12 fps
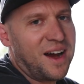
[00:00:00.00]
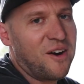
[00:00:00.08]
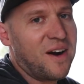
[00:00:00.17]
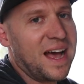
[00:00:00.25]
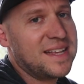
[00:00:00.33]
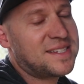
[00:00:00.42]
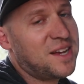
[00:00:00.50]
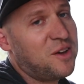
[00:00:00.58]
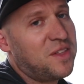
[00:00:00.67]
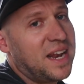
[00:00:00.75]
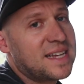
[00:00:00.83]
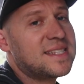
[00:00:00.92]
All right,
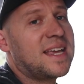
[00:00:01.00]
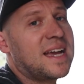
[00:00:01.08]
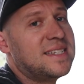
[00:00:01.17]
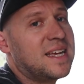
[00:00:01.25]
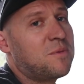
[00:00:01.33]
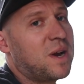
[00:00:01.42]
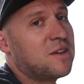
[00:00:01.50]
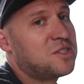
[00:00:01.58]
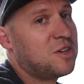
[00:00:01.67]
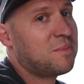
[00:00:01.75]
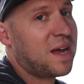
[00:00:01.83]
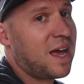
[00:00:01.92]
so the next thing I did when I was
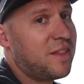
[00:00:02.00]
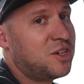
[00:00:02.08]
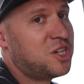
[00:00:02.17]
doing my other